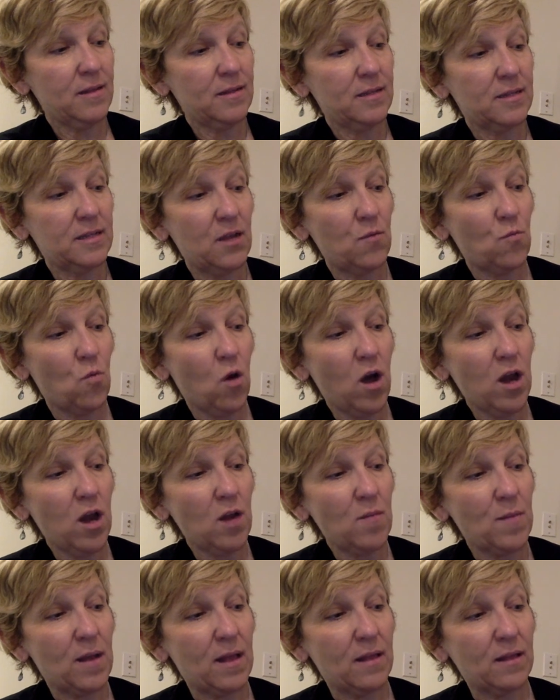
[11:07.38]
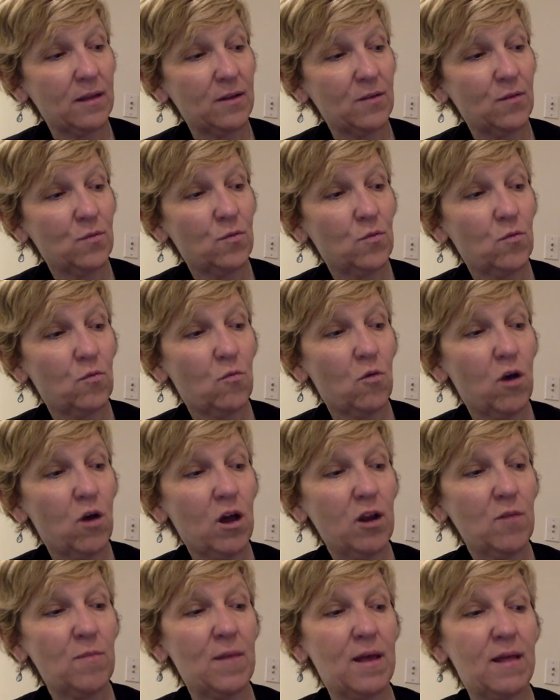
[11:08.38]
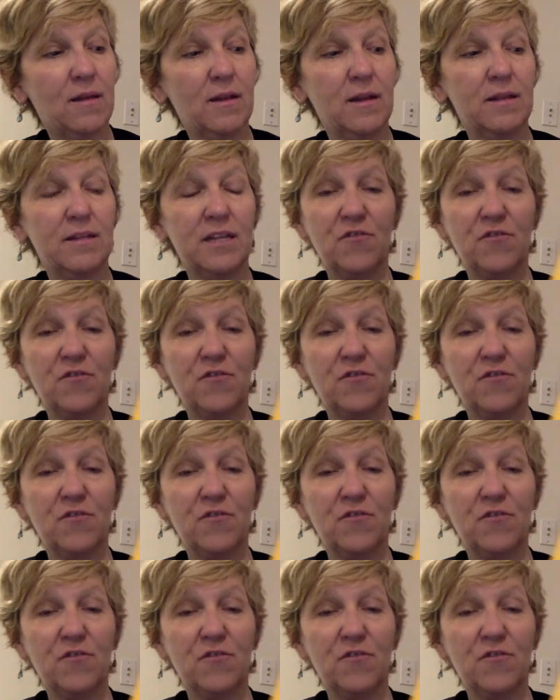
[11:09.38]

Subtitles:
is a watermelon. Watermelon is a